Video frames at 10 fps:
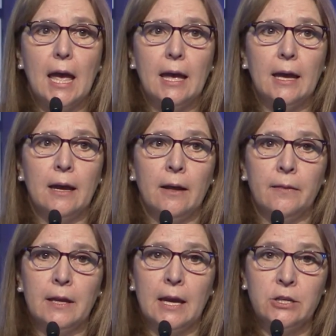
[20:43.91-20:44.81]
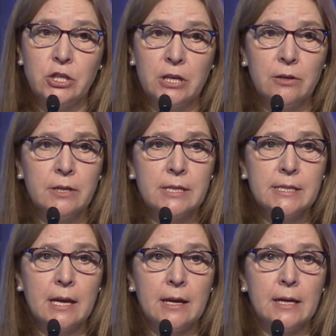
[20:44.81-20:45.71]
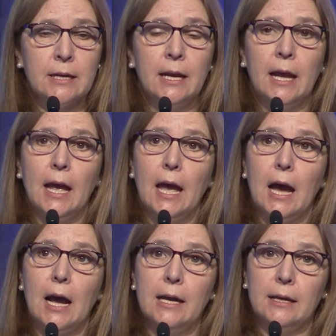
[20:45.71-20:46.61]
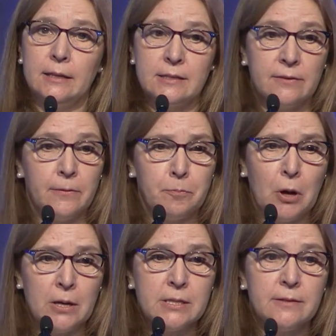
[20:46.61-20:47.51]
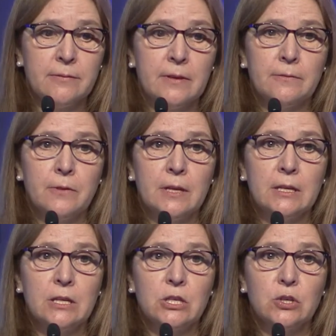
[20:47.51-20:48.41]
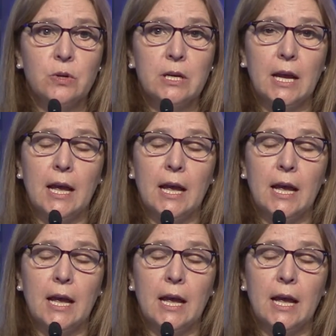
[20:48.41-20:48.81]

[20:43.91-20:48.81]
on the engineering side is a positive thing for the industry,